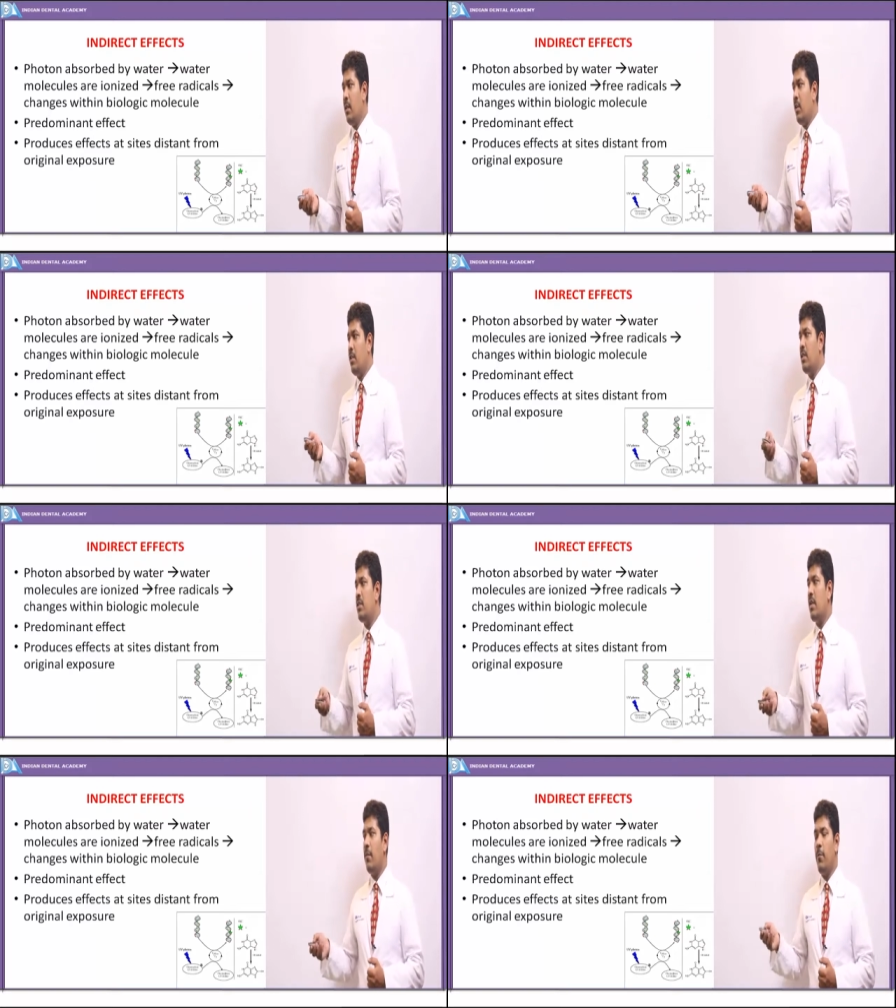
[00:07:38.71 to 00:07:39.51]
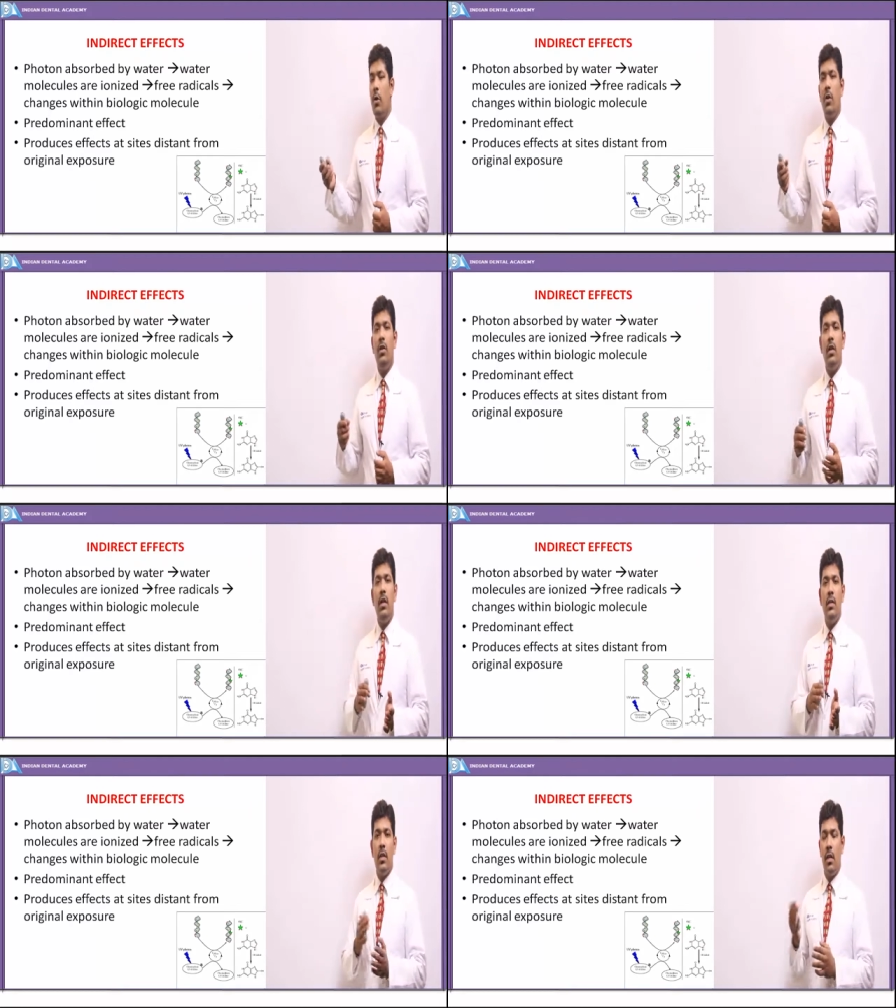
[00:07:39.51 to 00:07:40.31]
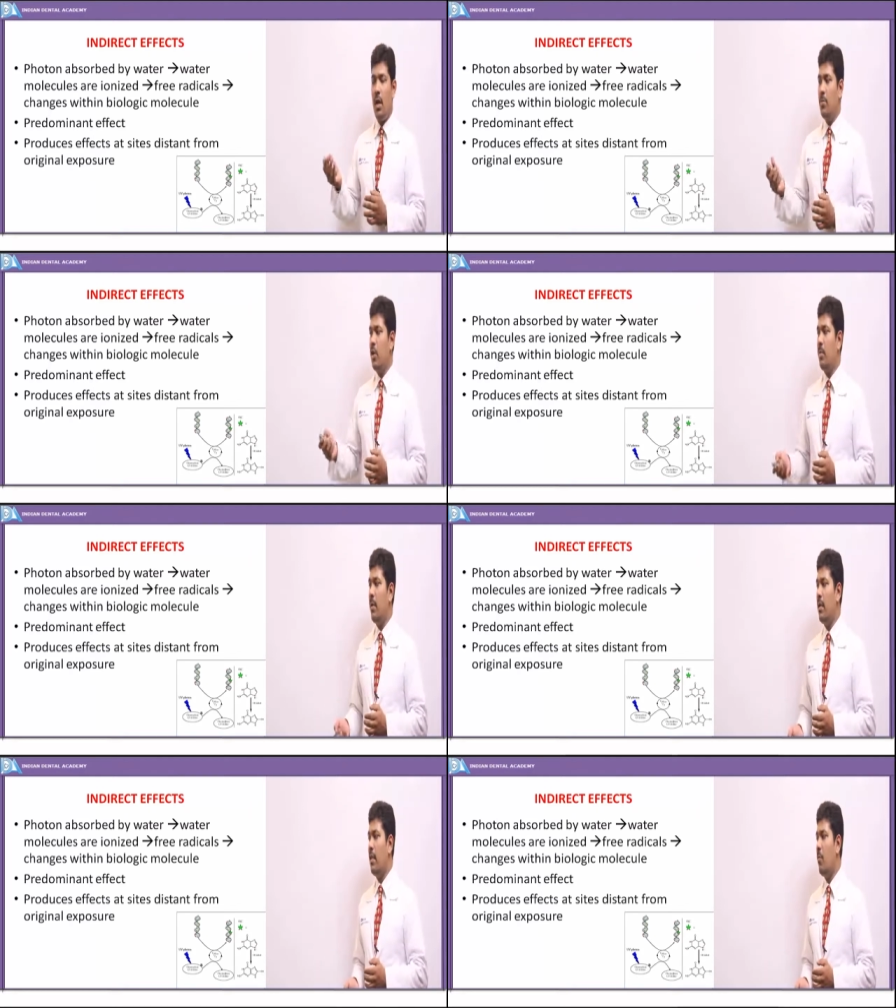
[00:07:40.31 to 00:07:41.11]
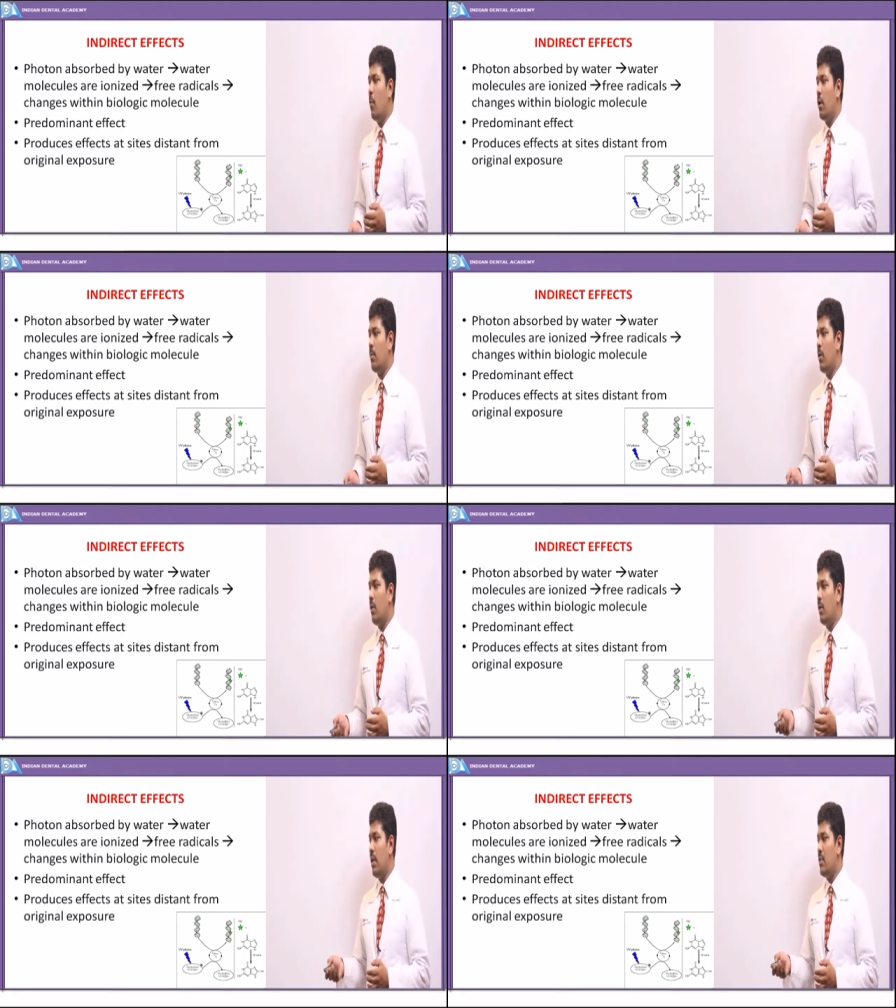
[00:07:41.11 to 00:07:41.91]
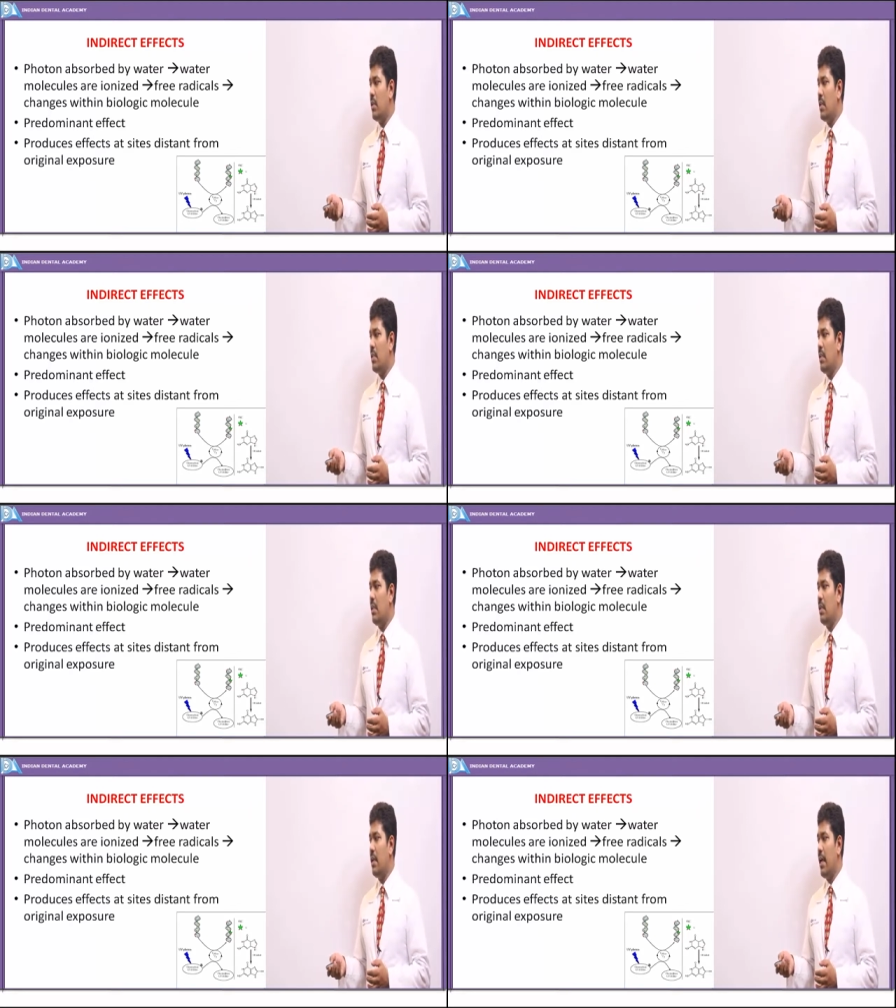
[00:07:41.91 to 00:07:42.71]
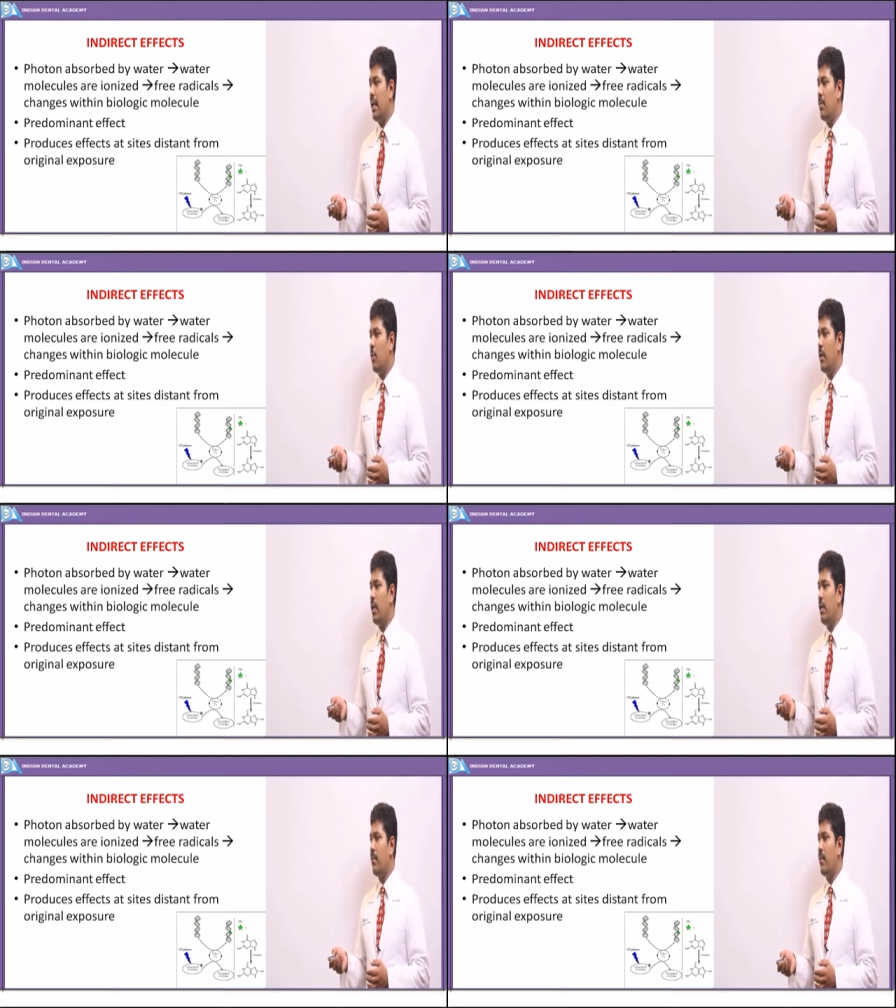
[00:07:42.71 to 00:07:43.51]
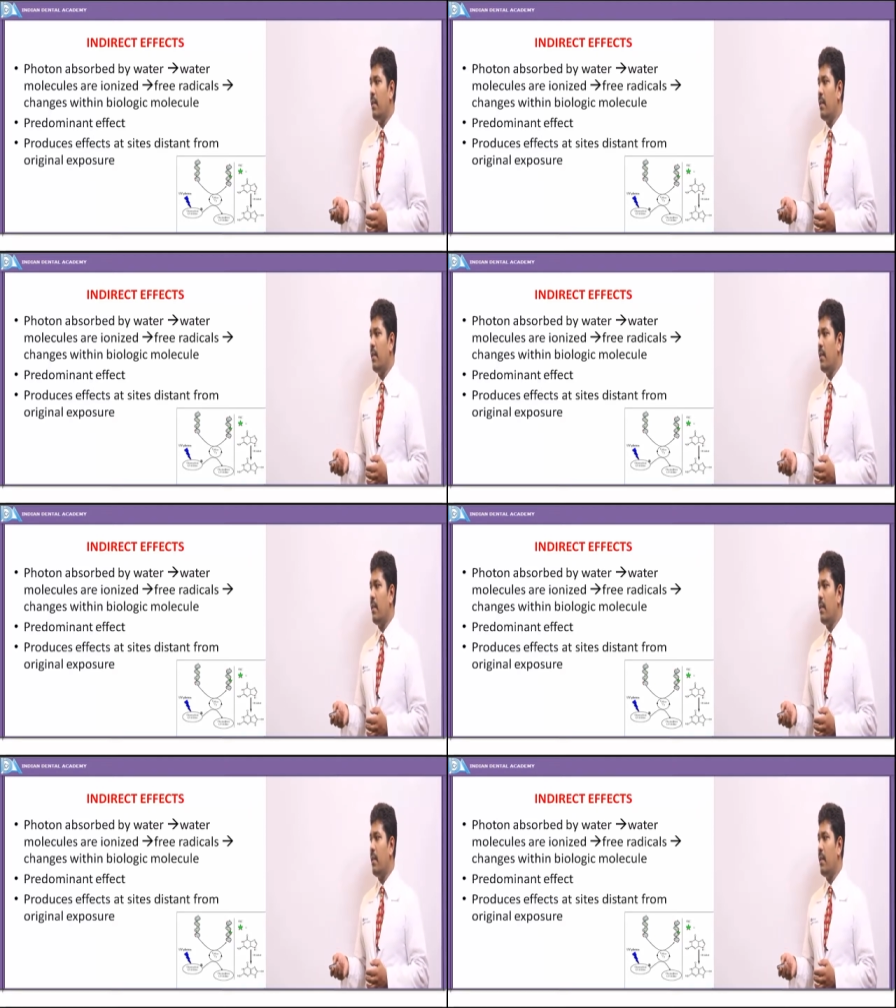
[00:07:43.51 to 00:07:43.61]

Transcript: now this uh, photon is uh, absorbed by the water molecule as you can see in the diagram over here